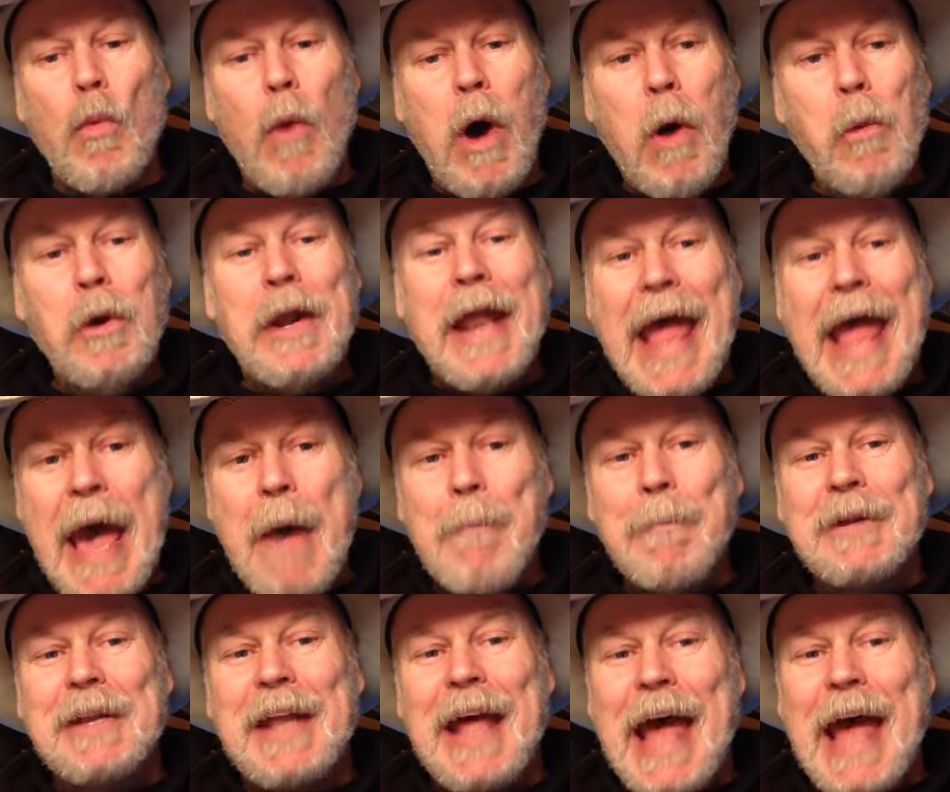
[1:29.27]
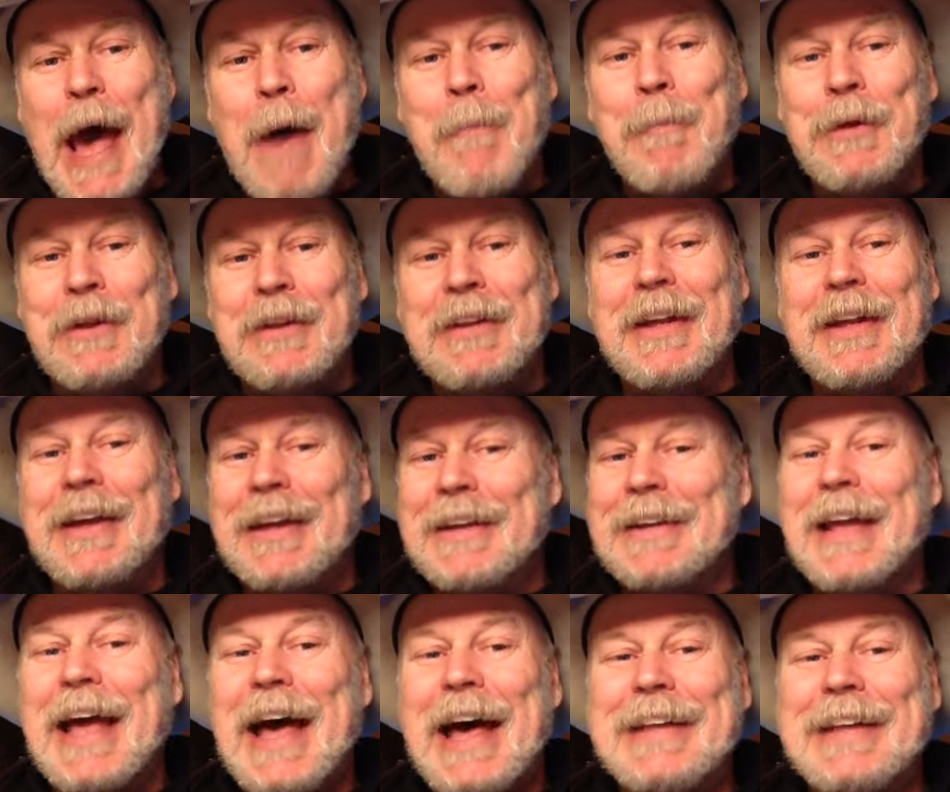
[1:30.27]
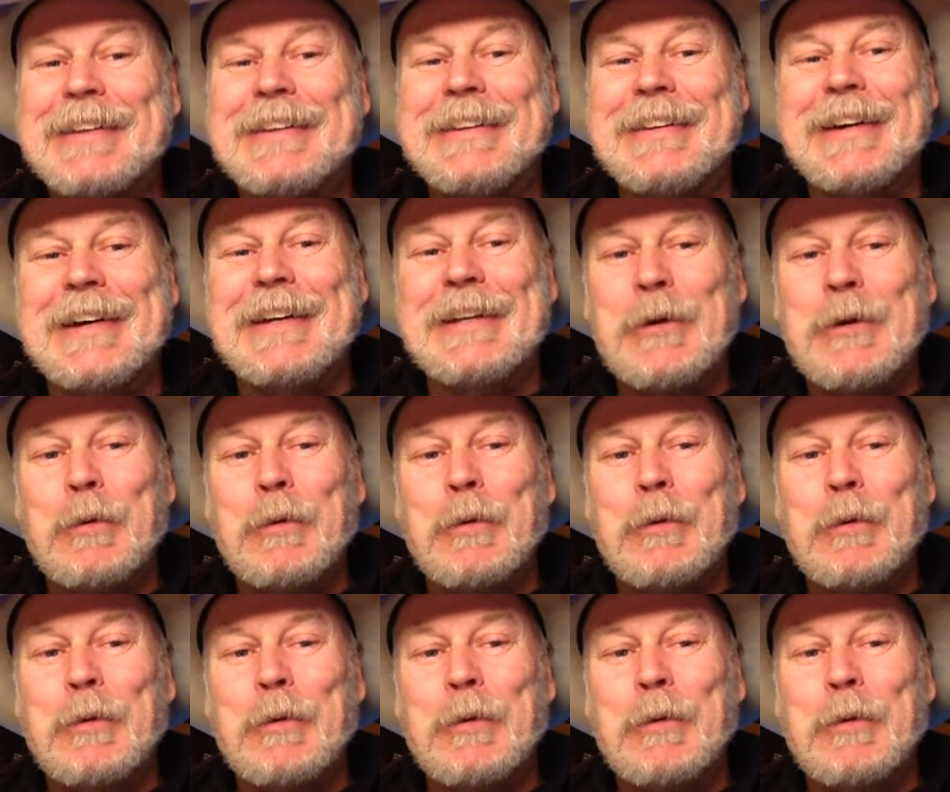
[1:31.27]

what would happen happened, and yeah, it did.